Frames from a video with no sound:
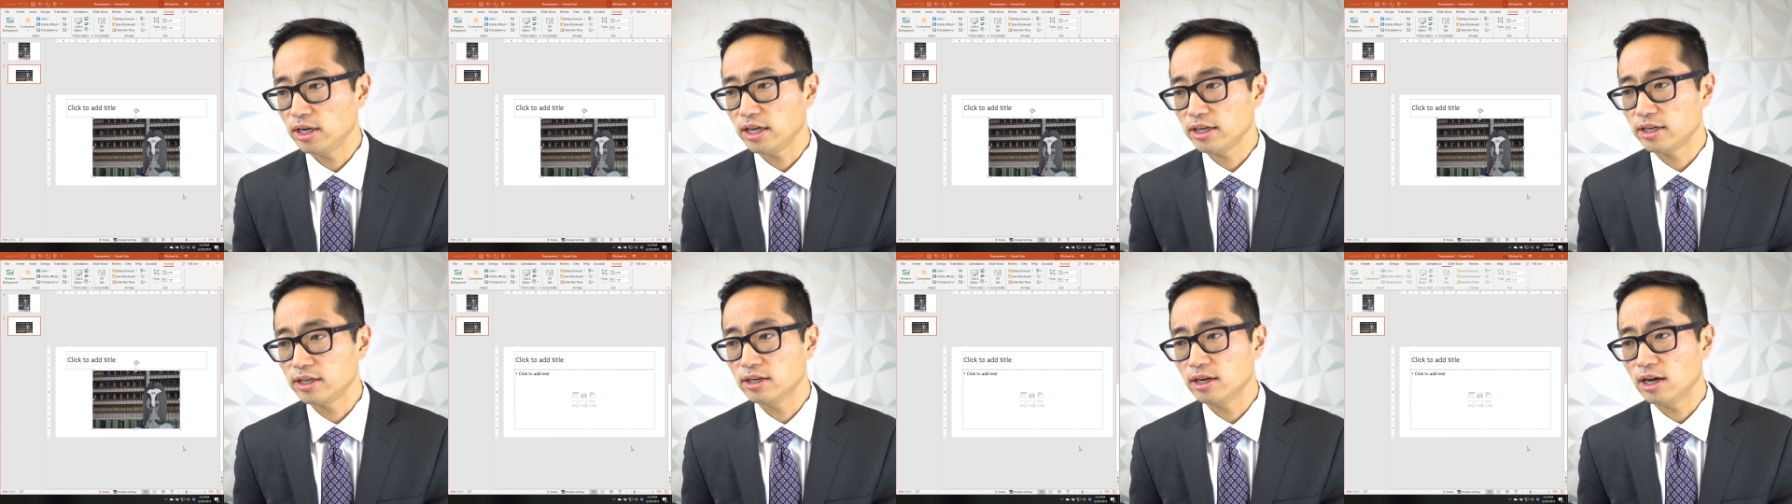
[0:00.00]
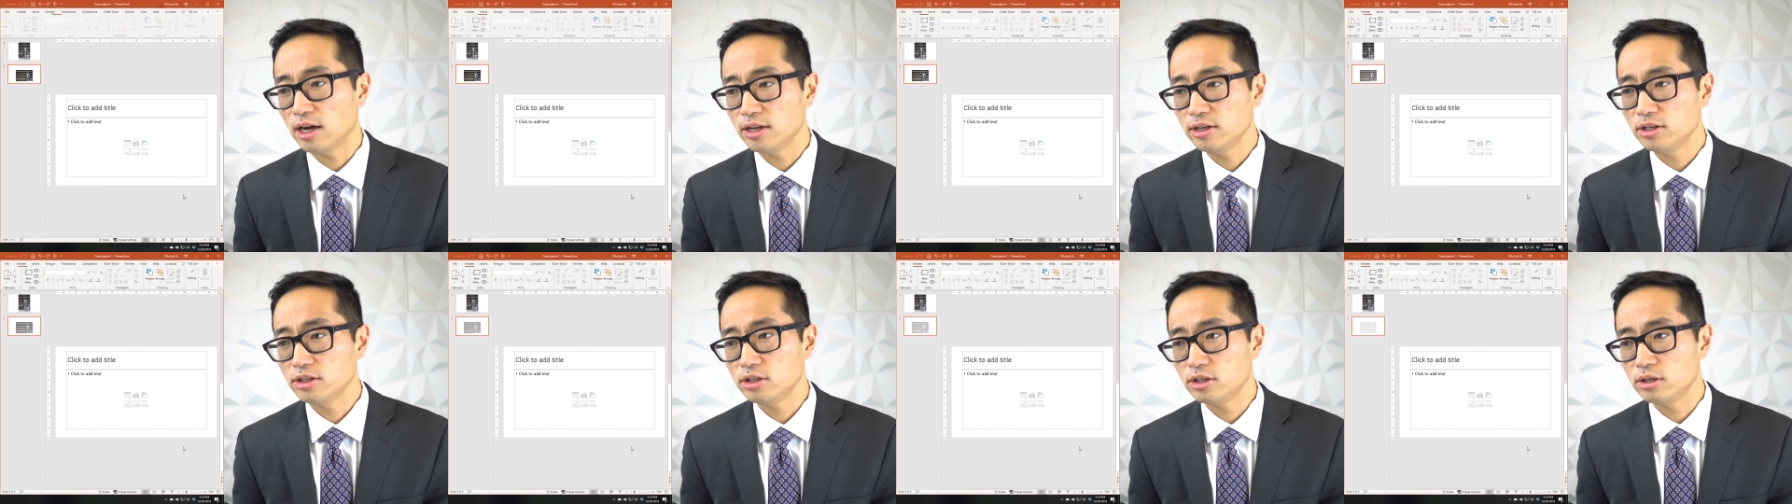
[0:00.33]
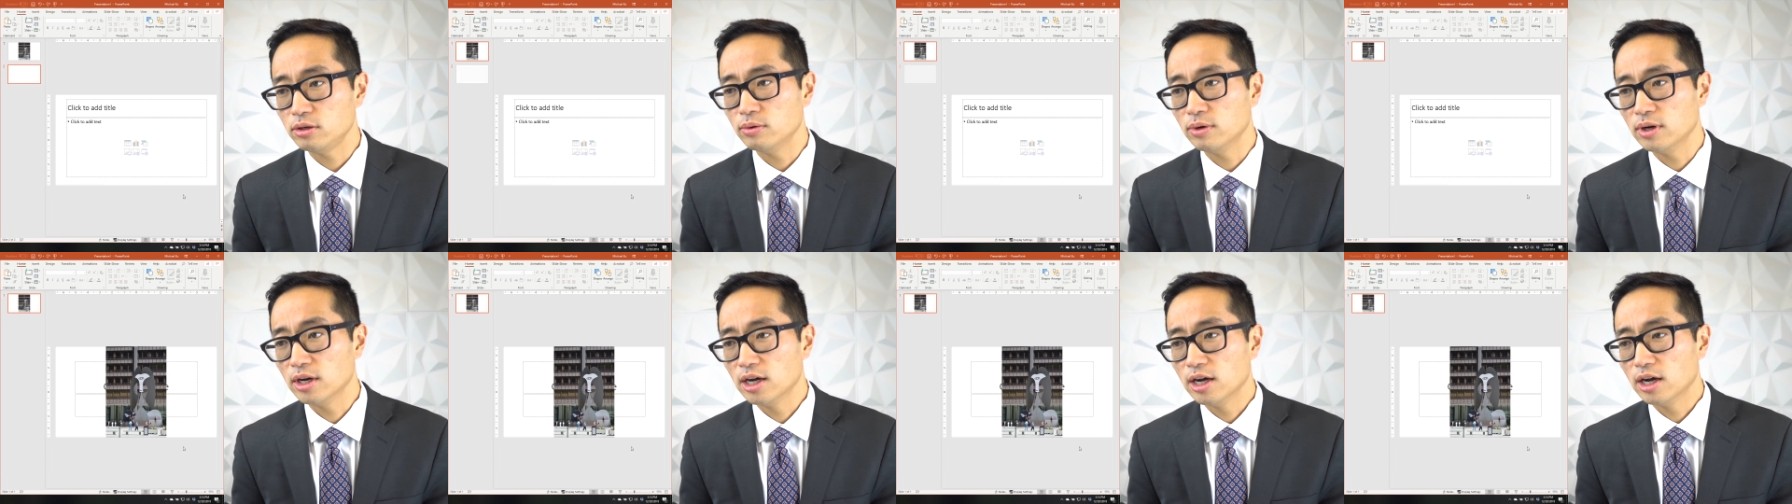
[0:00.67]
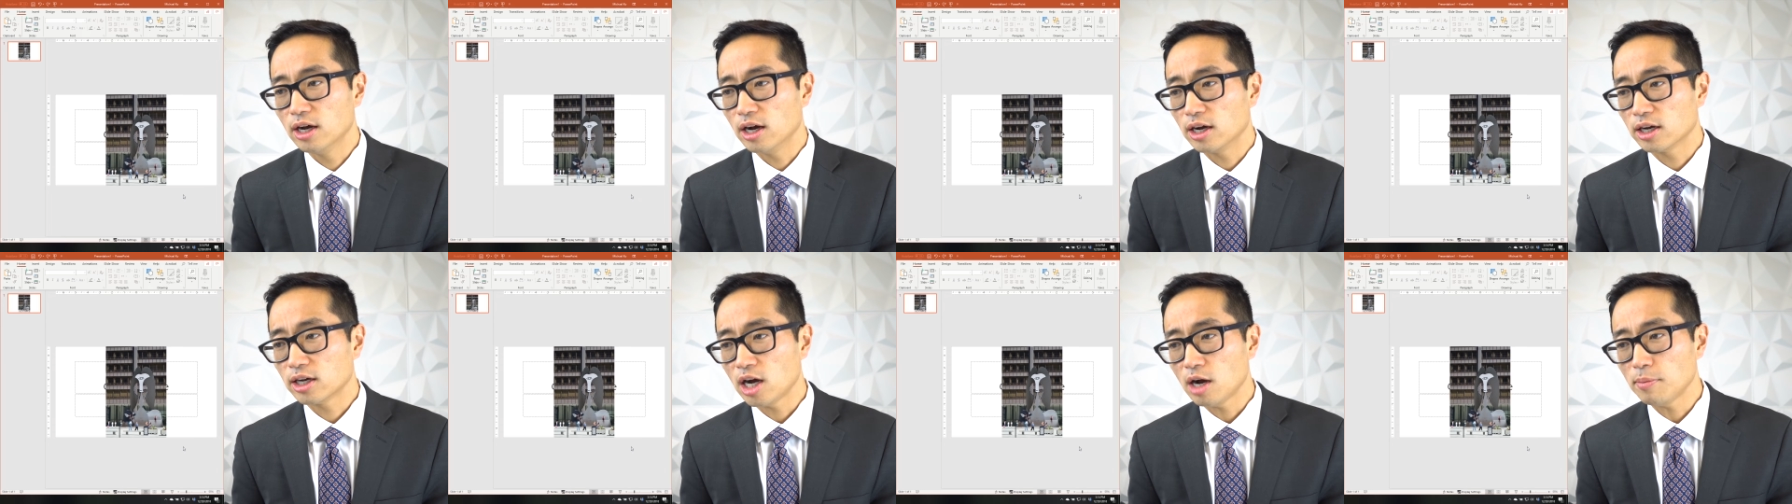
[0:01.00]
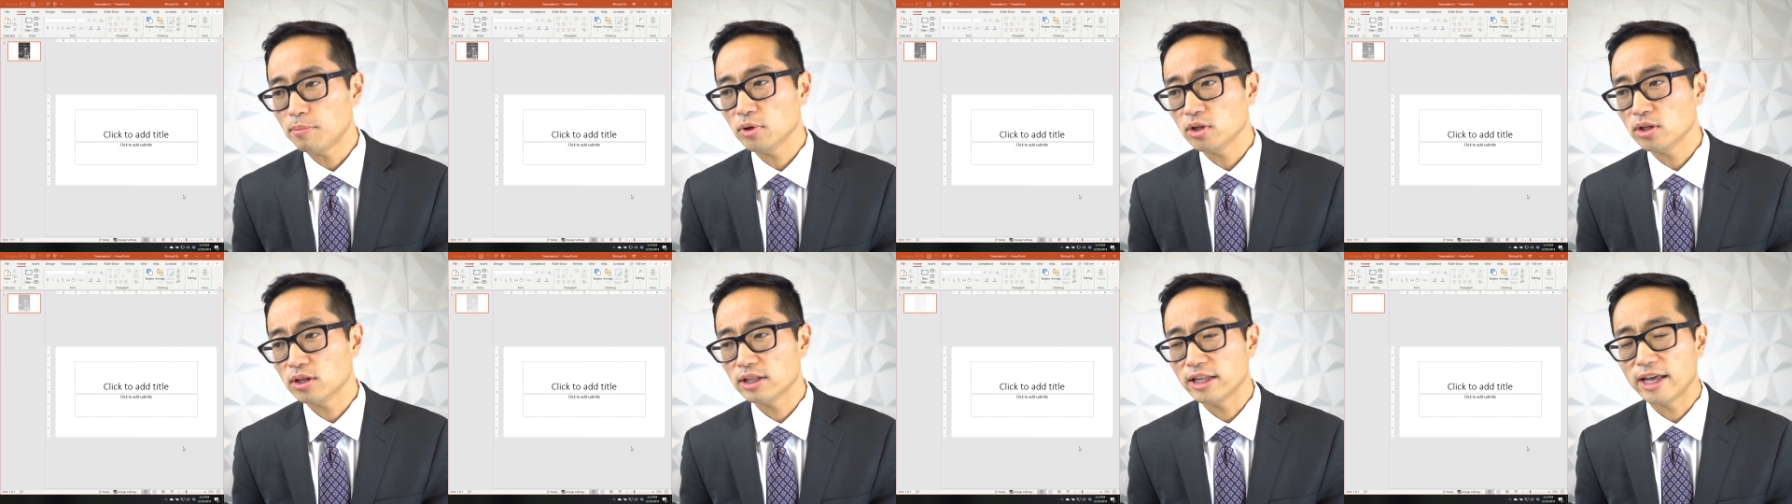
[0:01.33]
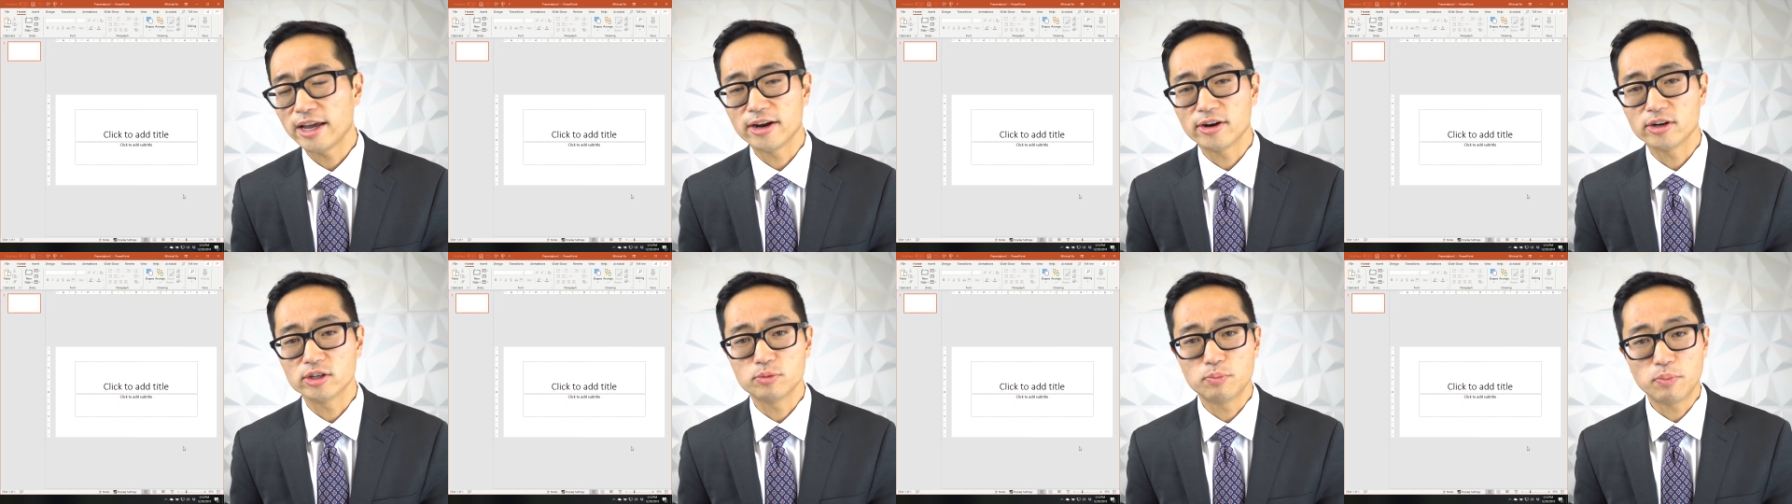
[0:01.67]
I can undo a couple of
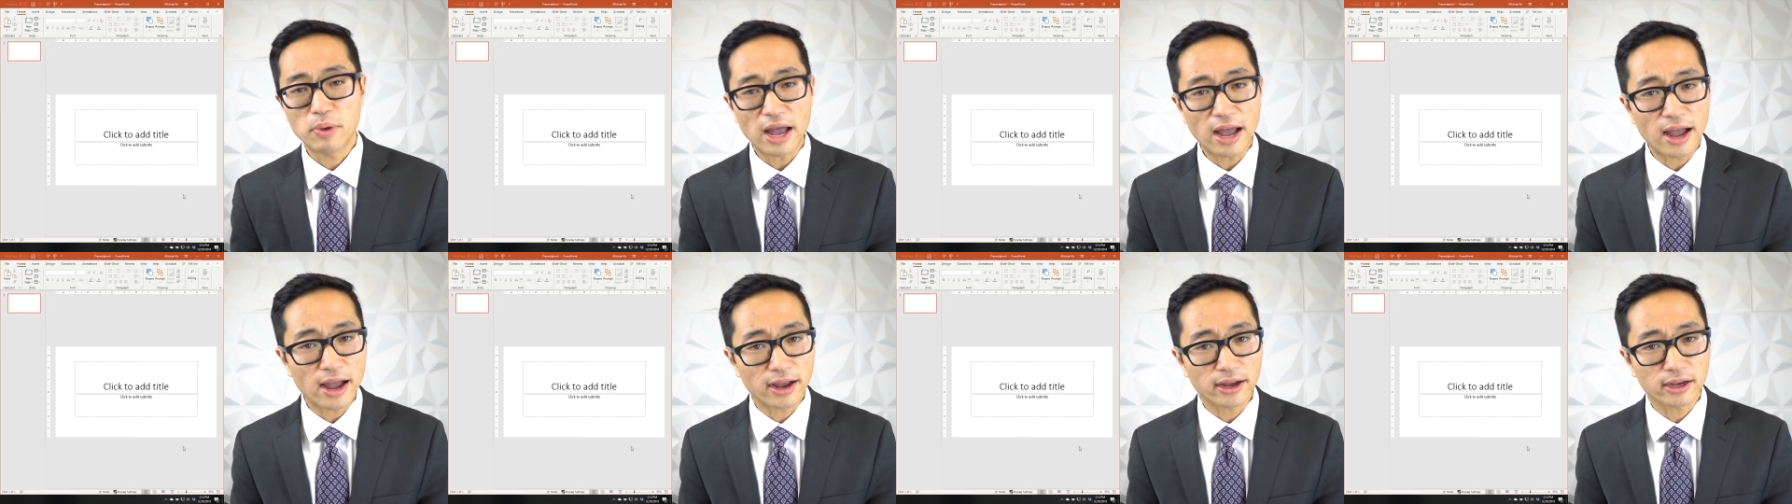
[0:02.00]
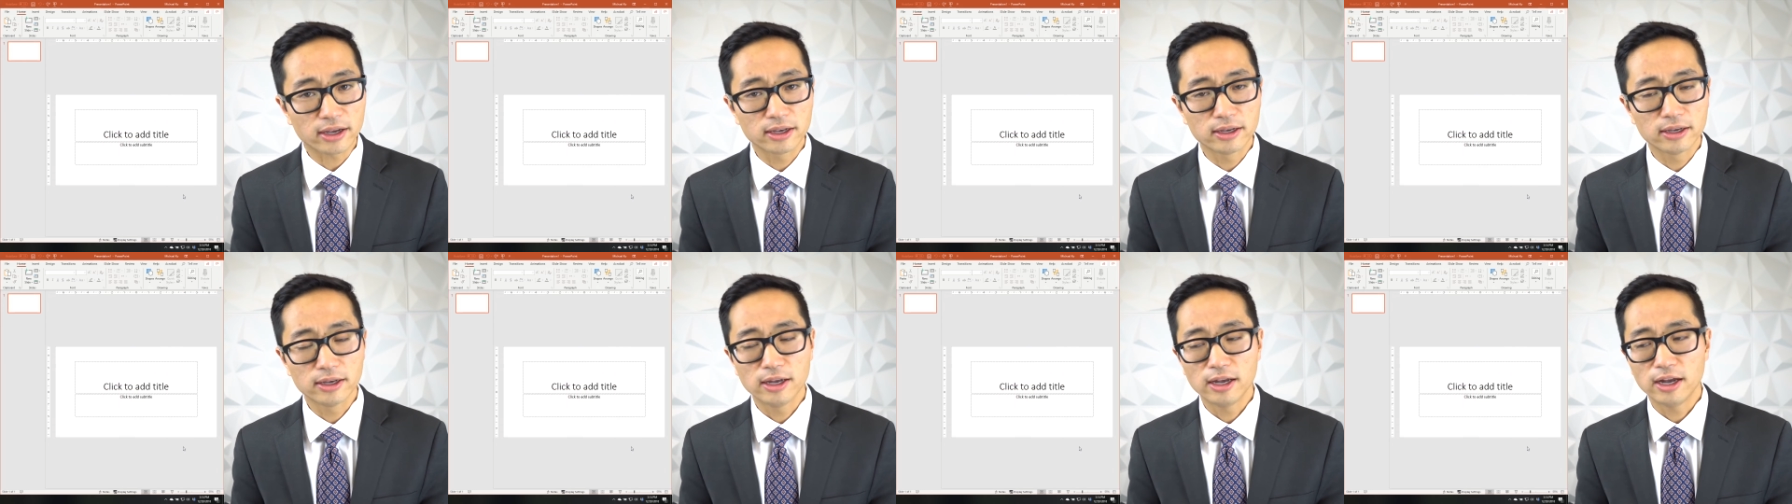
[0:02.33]
layers back